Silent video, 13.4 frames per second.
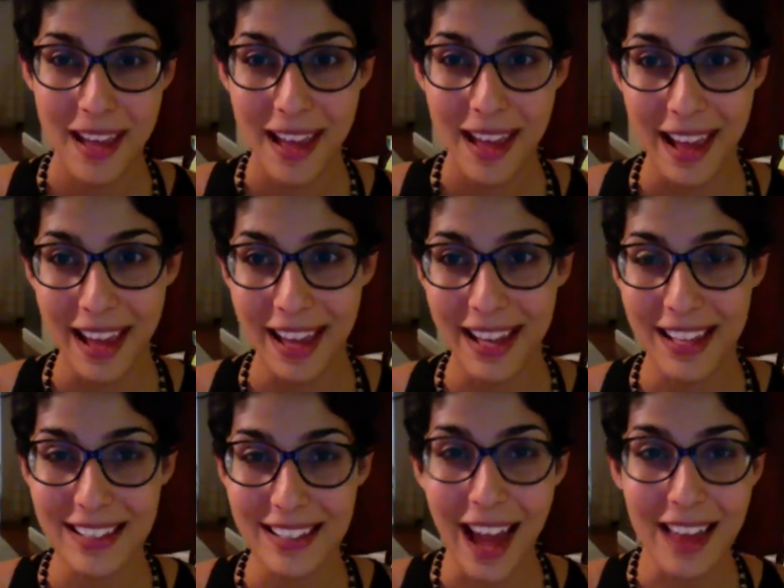
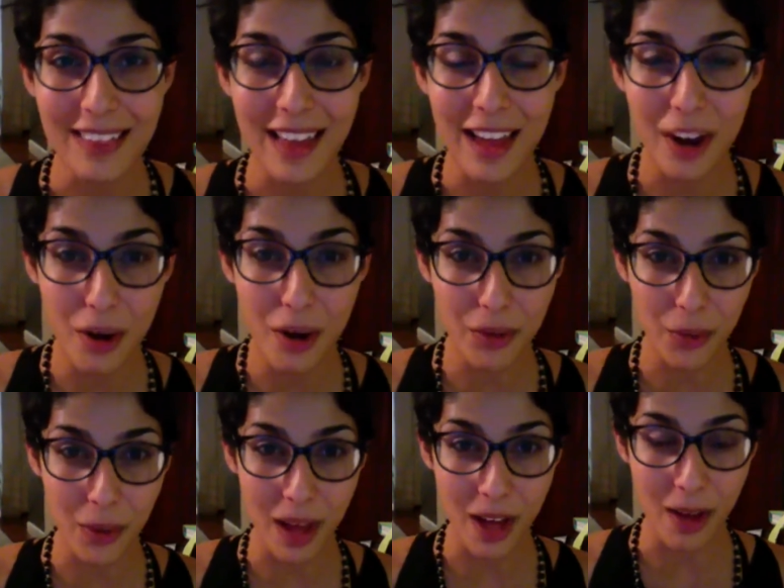and i let
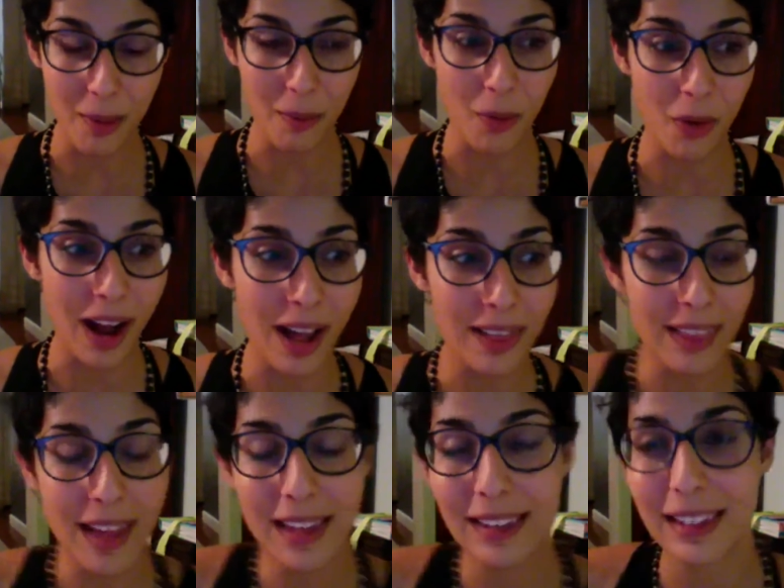overwhelm or i let